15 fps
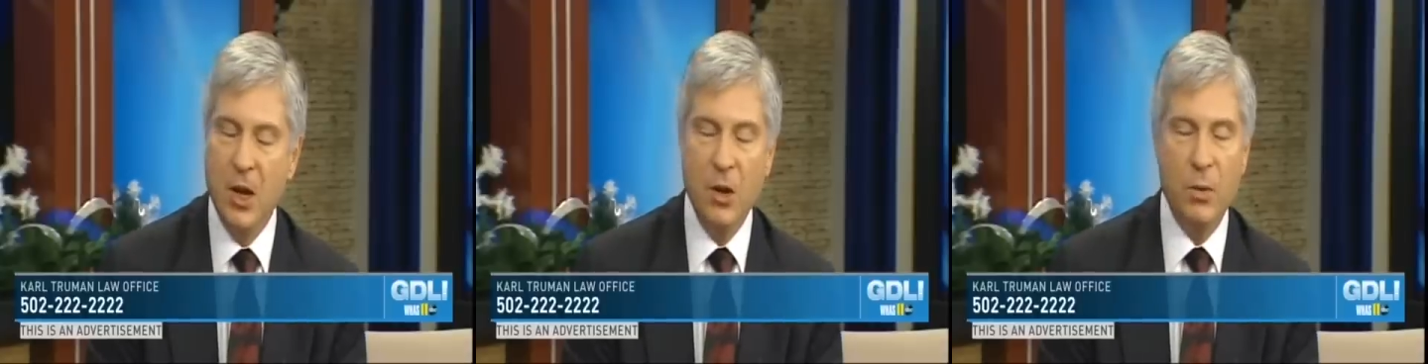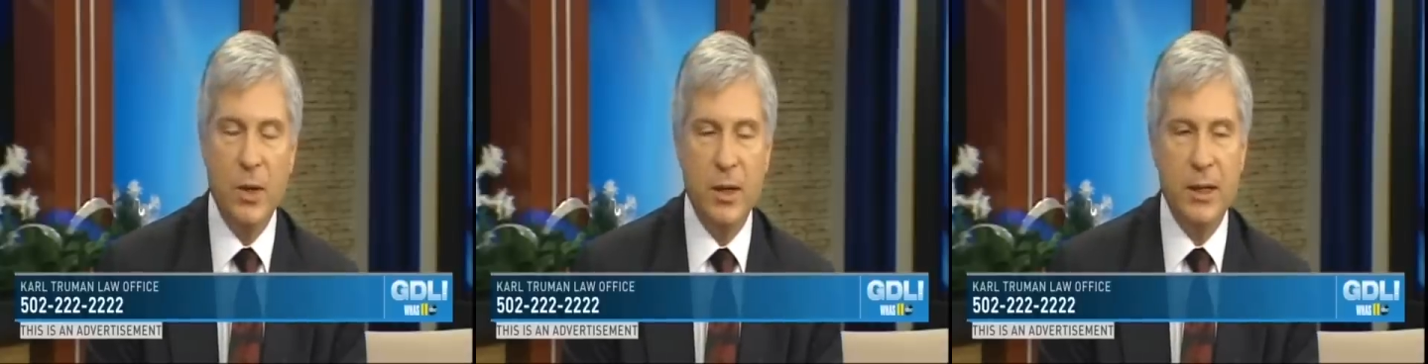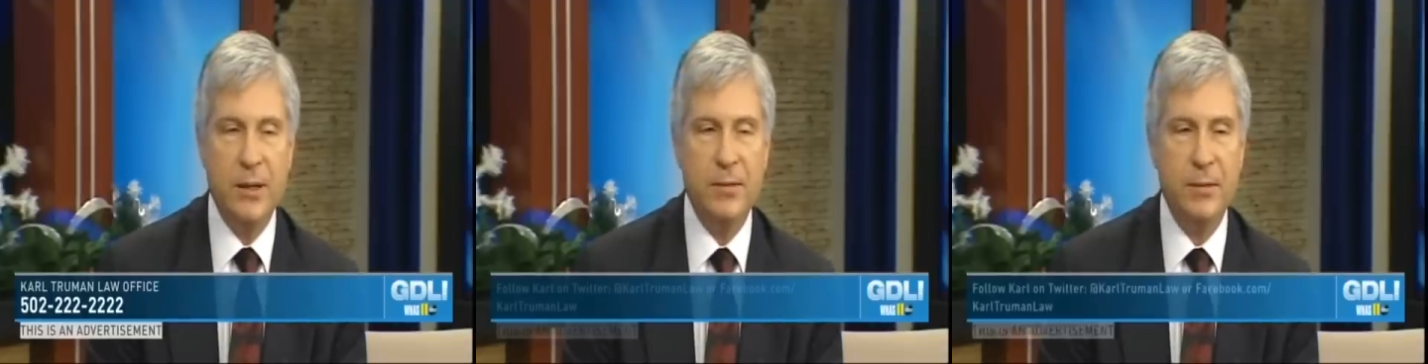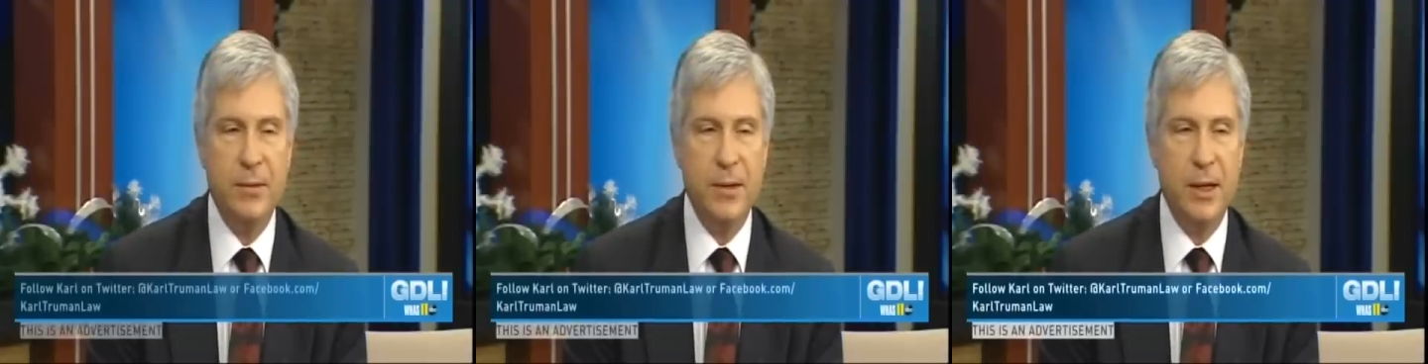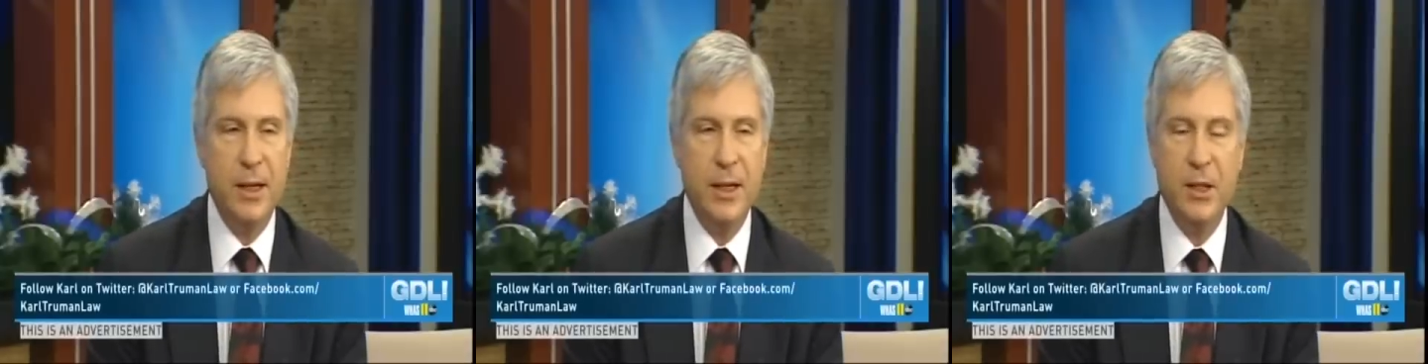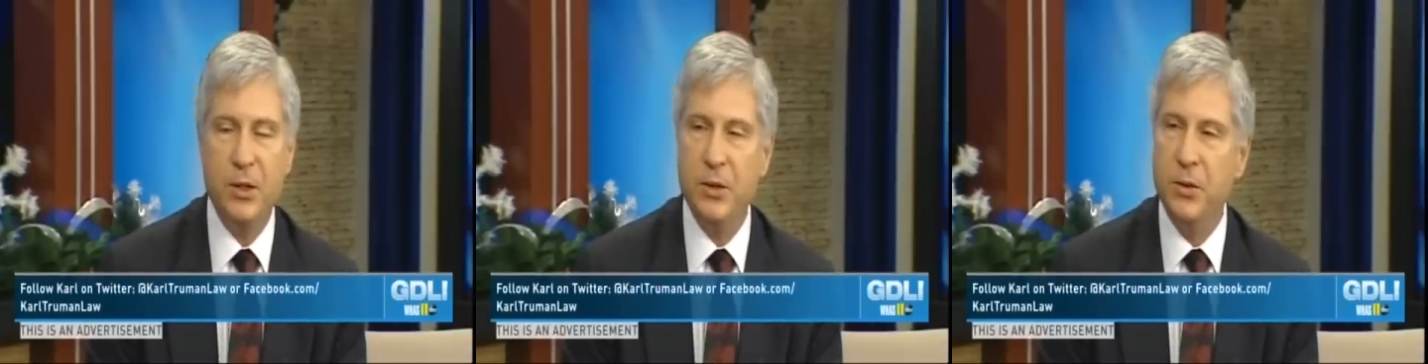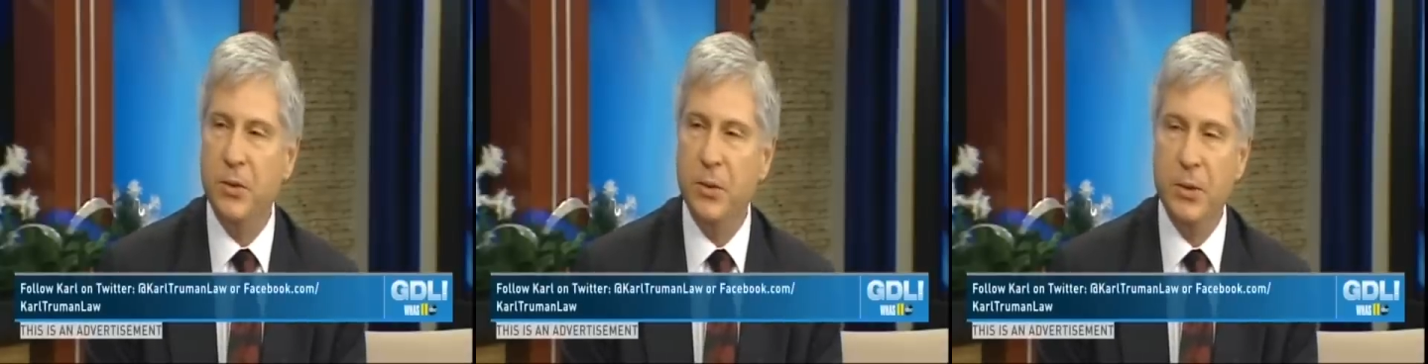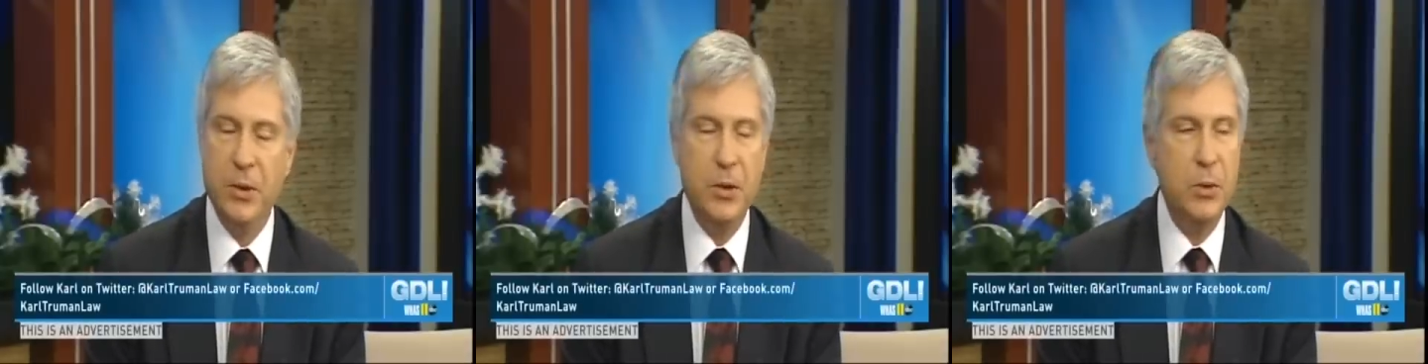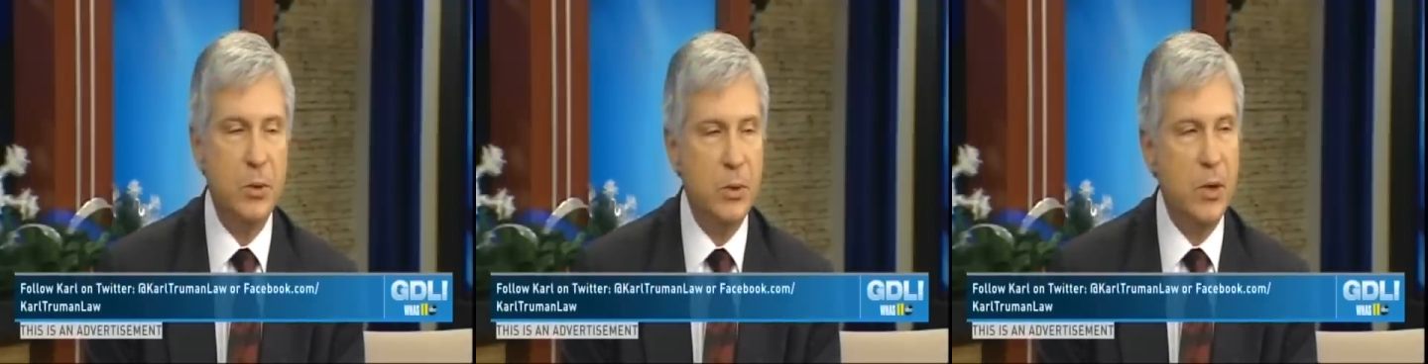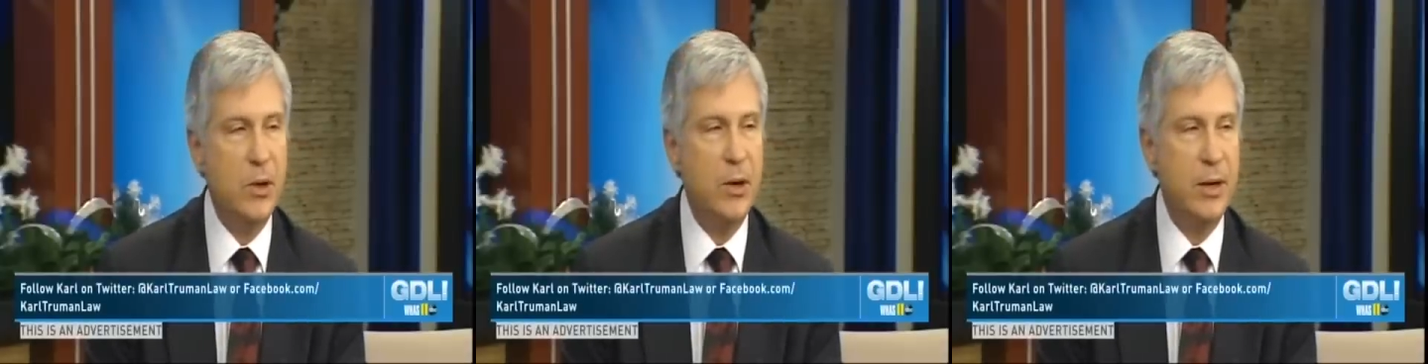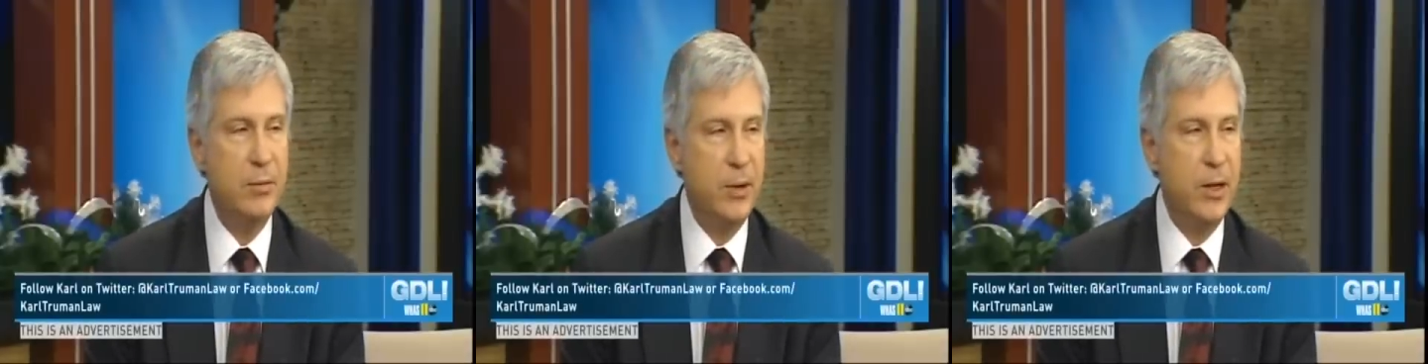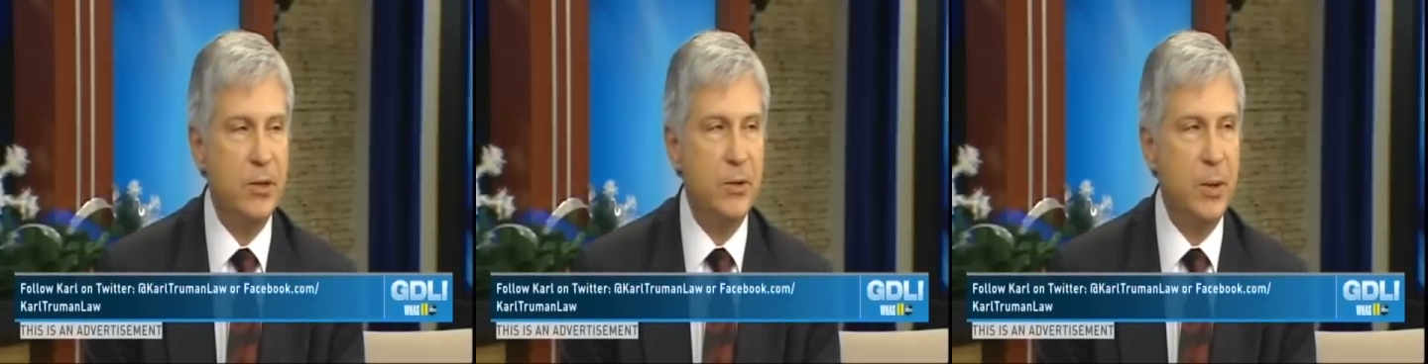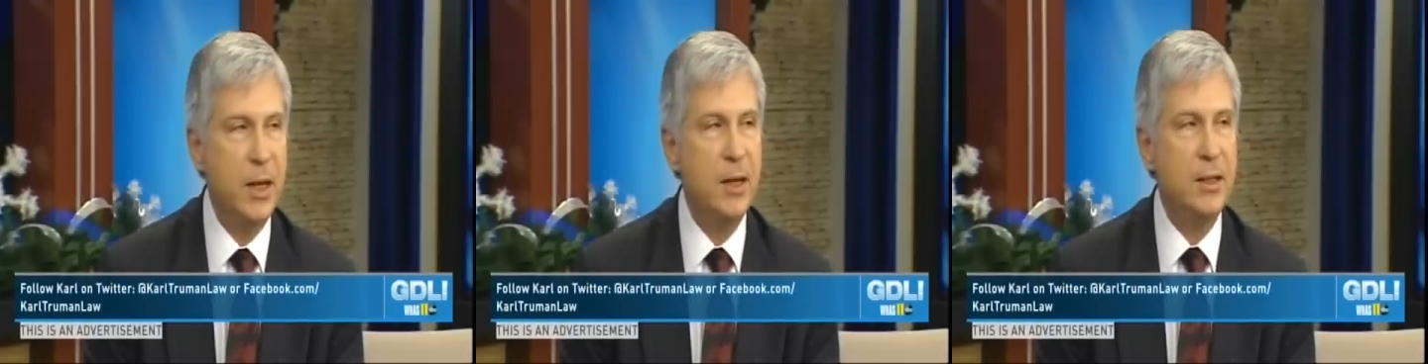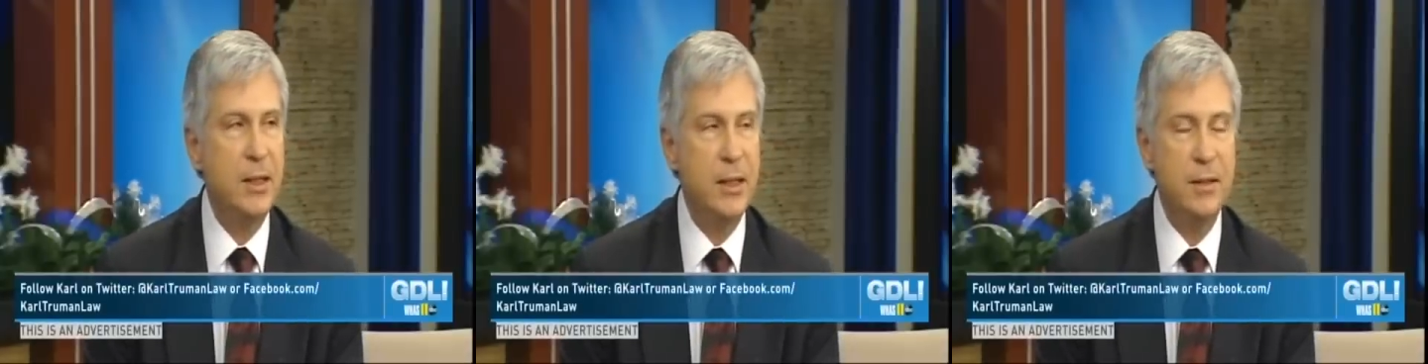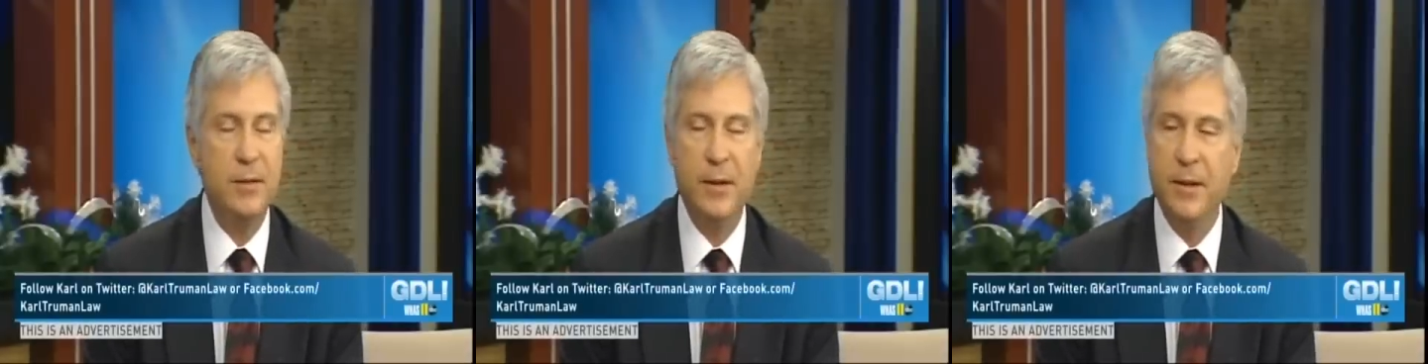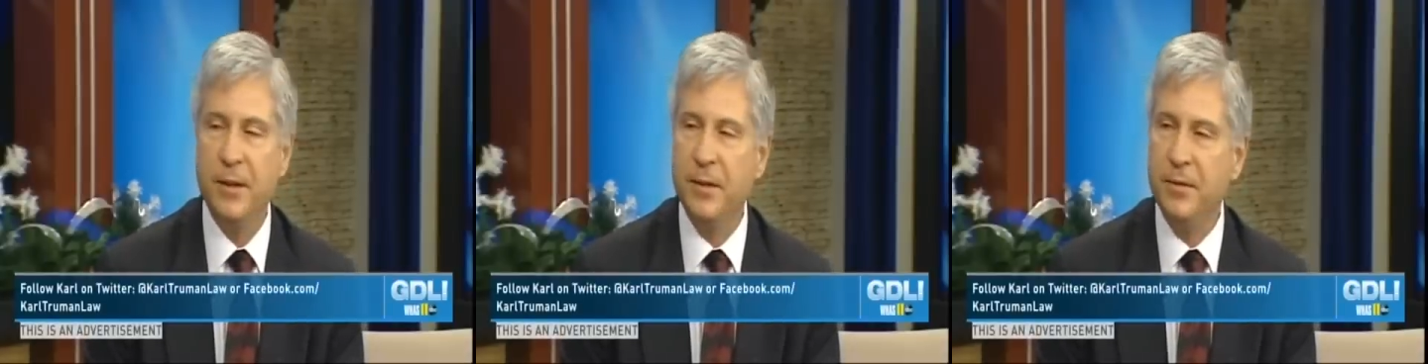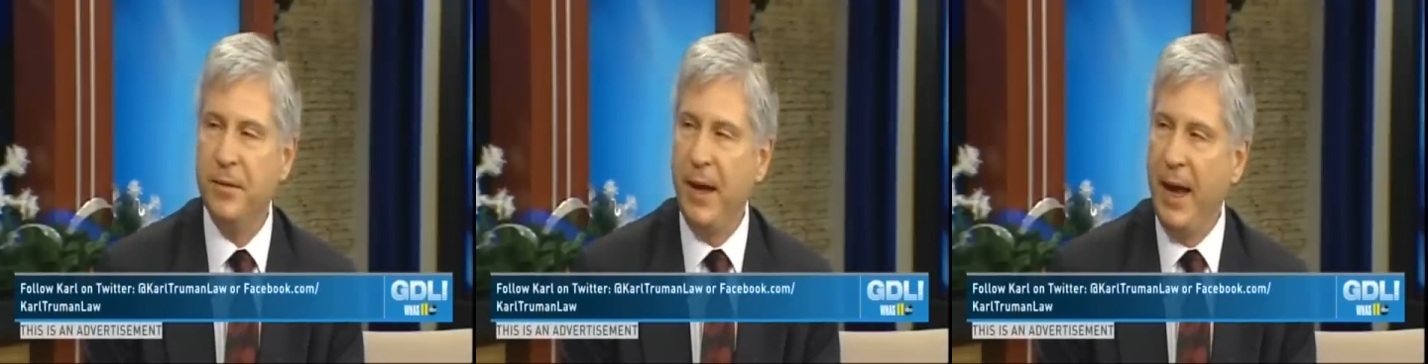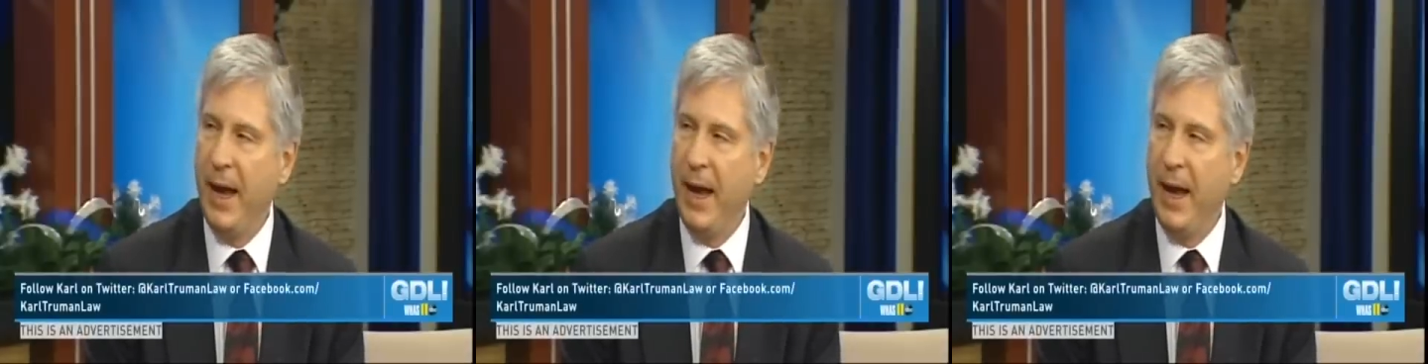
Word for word: Well, if uh, you you or a friend or relative have